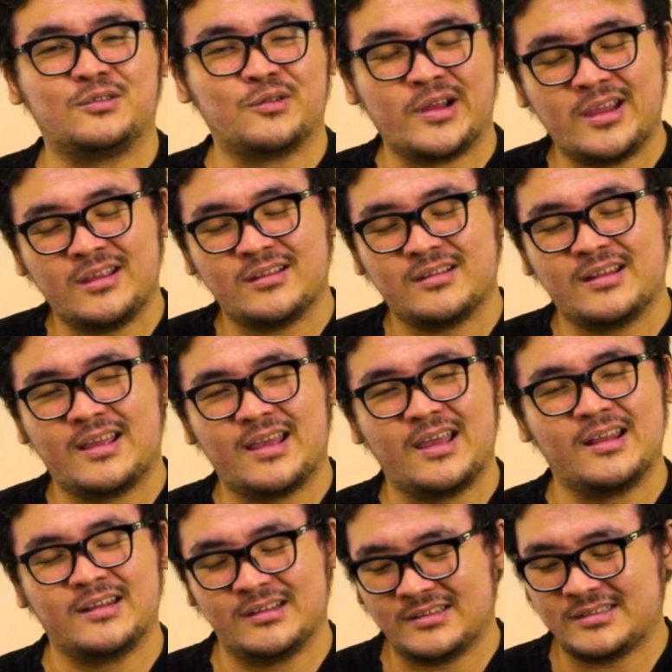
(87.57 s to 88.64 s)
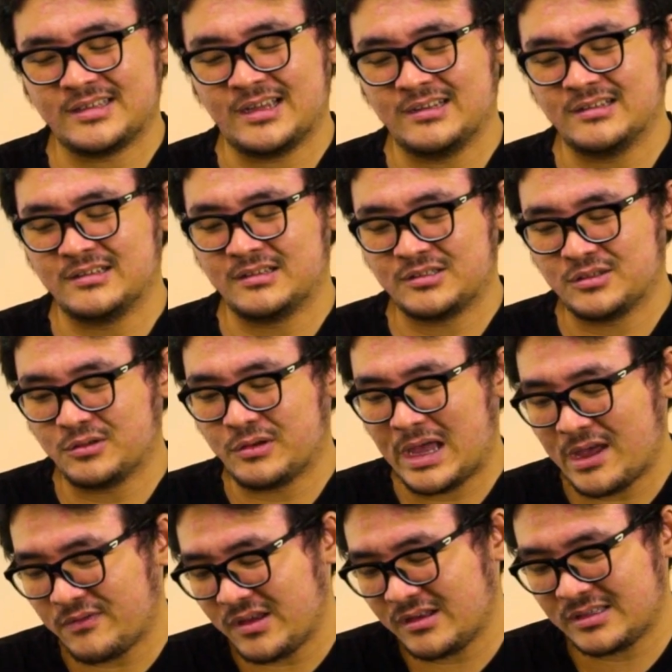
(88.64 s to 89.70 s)
great and it's silent. So
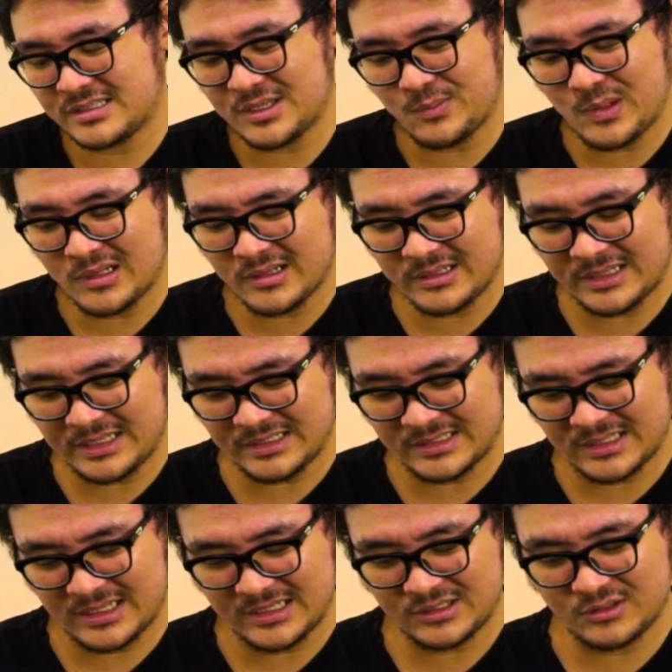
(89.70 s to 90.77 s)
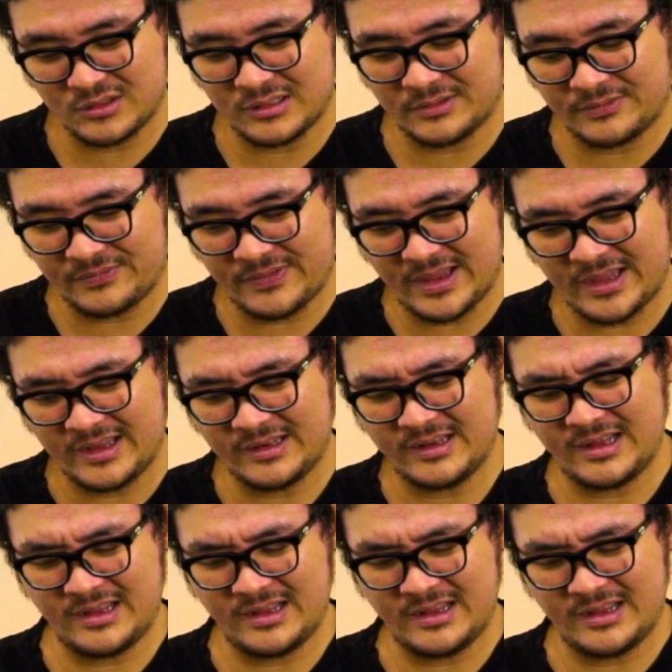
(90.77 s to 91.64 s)
having similar designs on the fan